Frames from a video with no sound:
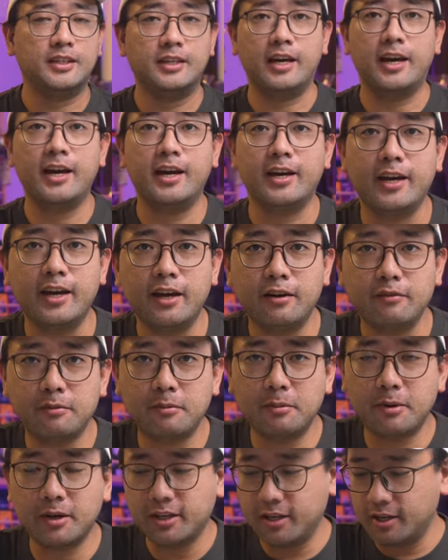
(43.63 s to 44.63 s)
Yeah, hey
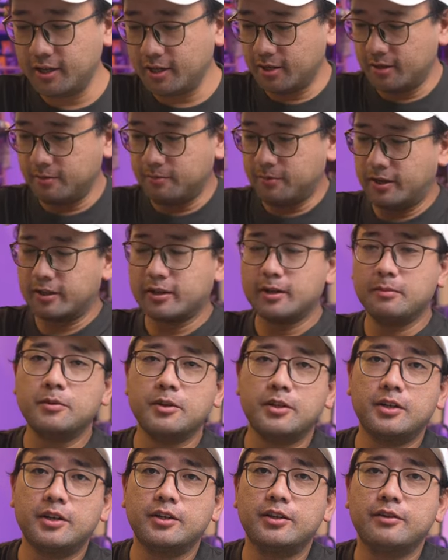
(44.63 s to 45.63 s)
everybody, um, welcome
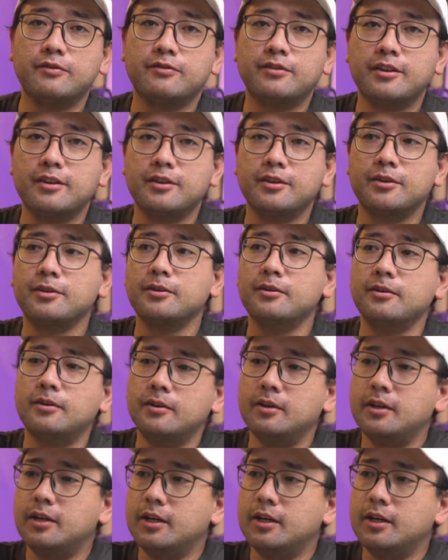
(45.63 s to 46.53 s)
to another video.